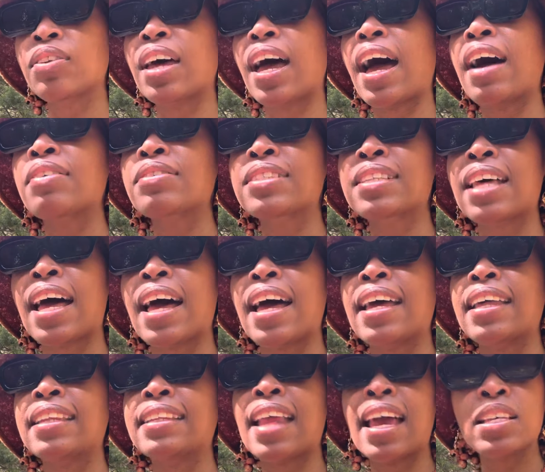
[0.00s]
the
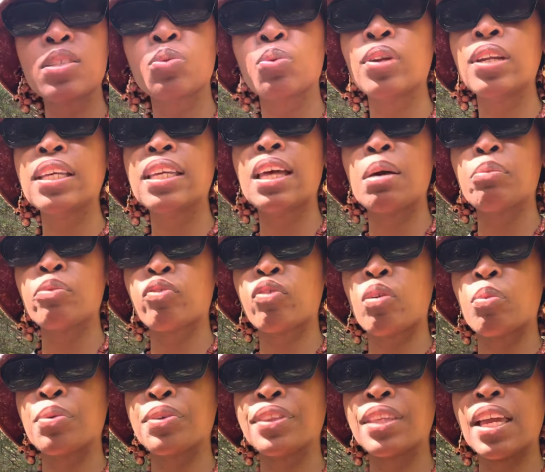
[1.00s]
outside, that's really coming
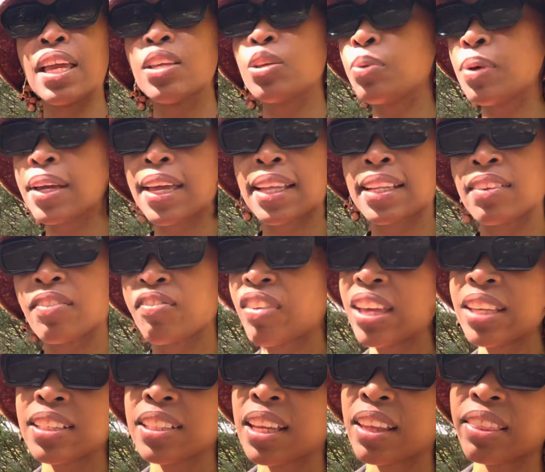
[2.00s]
from within. You ain't got to
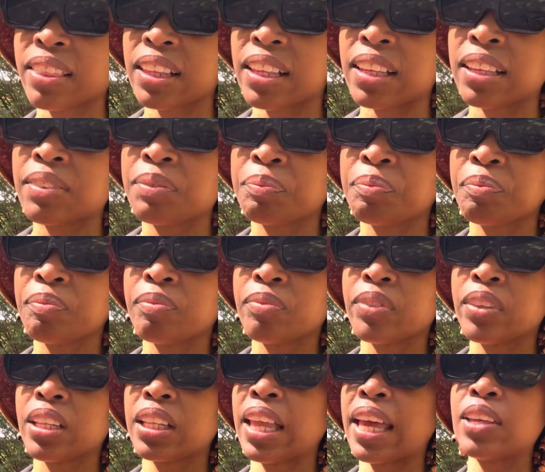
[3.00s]
fake nothing.
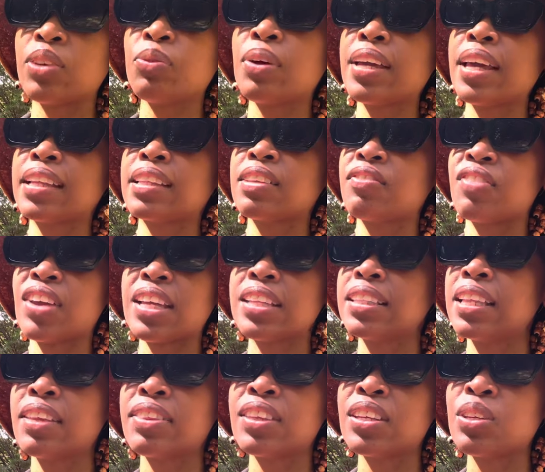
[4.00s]
Like, you ain't got to fake
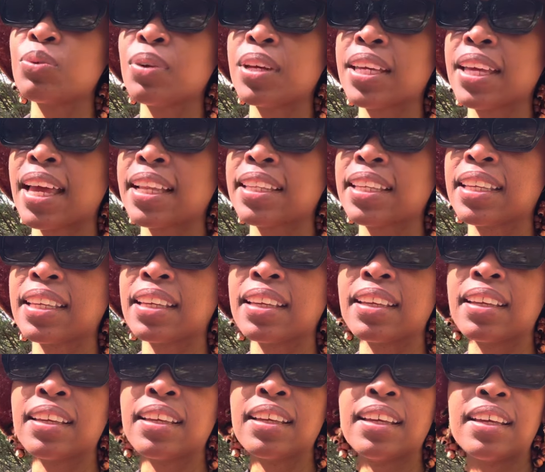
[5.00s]
nothing. You ain't got
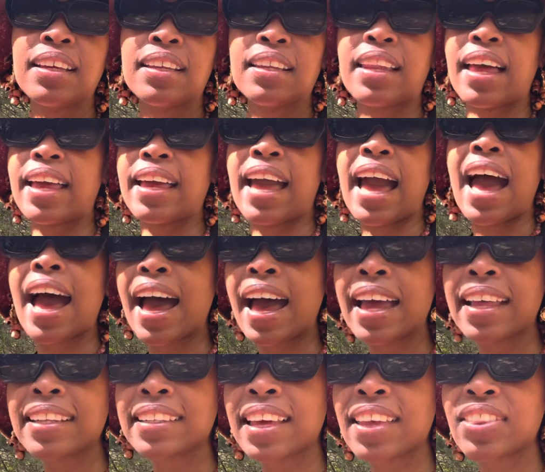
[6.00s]
to, like,
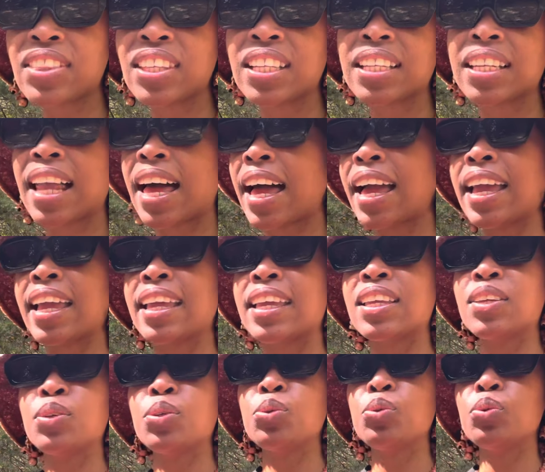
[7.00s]
hide nothing. Like,
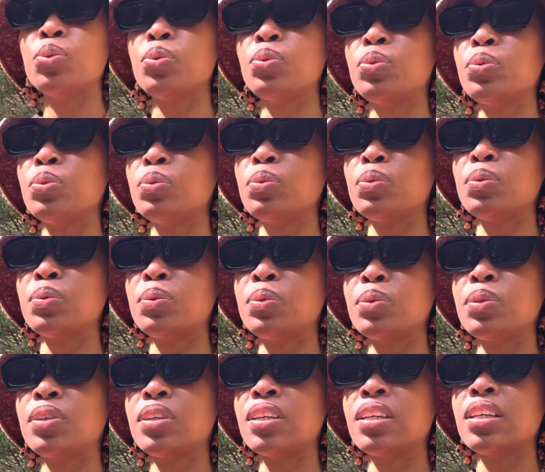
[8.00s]

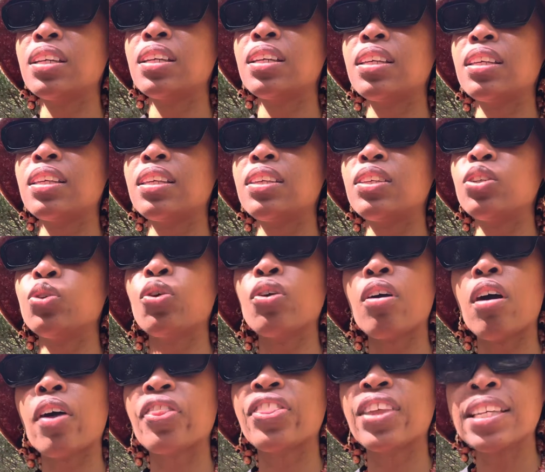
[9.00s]
you're
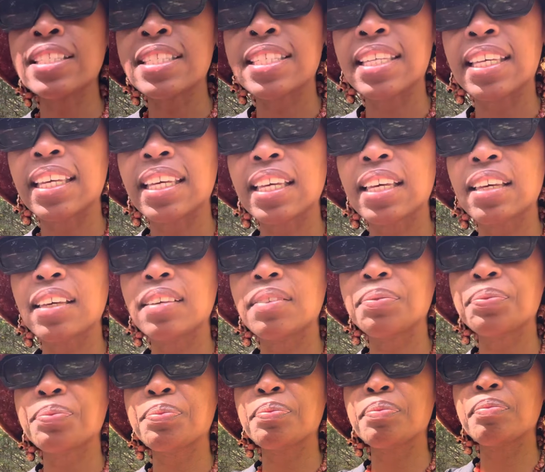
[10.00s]
authentic.
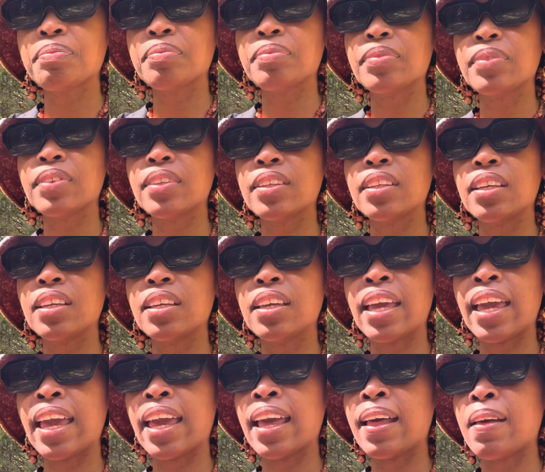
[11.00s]

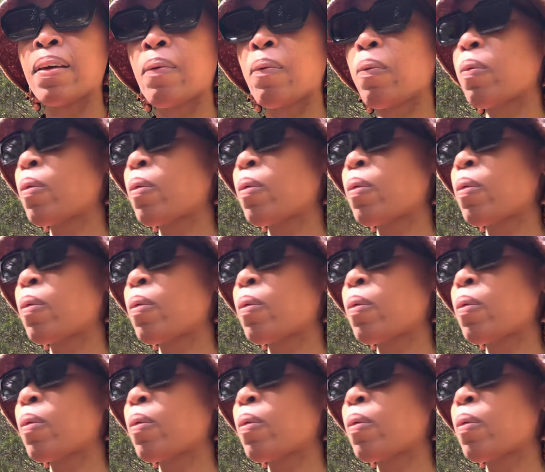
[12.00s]
And,